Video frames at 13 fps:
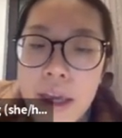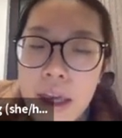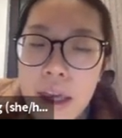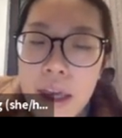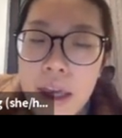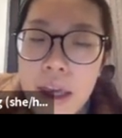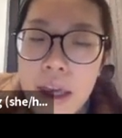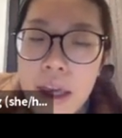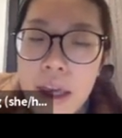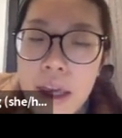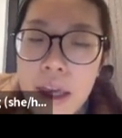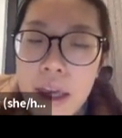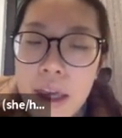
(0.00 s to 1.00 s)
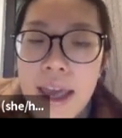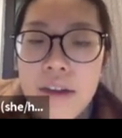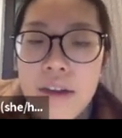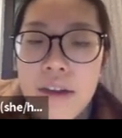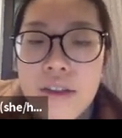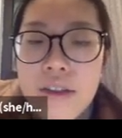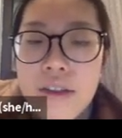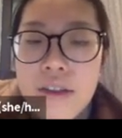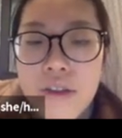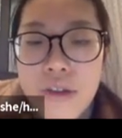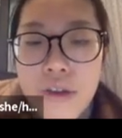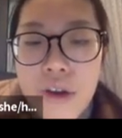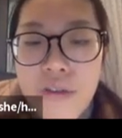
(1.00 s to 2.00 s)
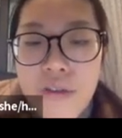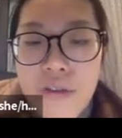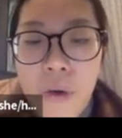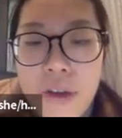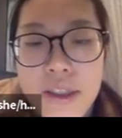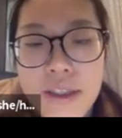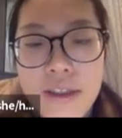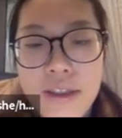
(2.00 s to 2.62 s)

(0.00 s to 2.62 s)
it will print out true or false.